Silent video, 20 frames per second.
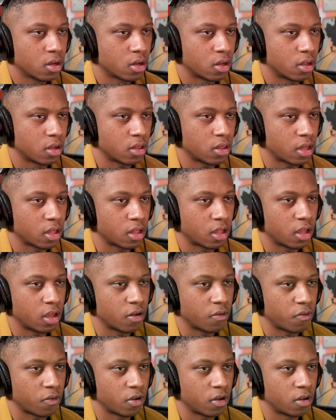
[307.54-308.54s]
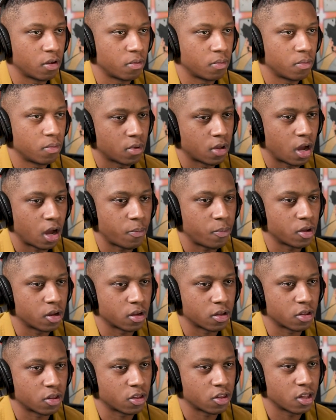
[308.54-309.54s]
Cause this ain't the end for him. Y'all
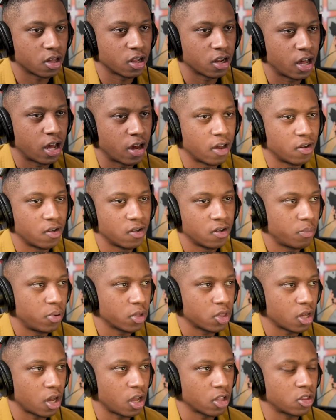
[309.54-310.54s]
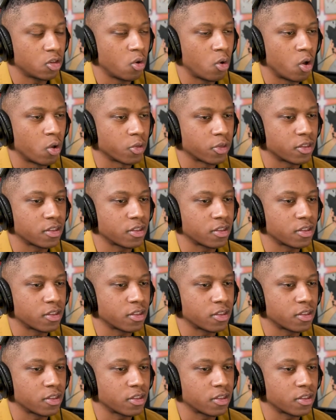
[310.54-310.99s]
better just chill out. Put y'all two on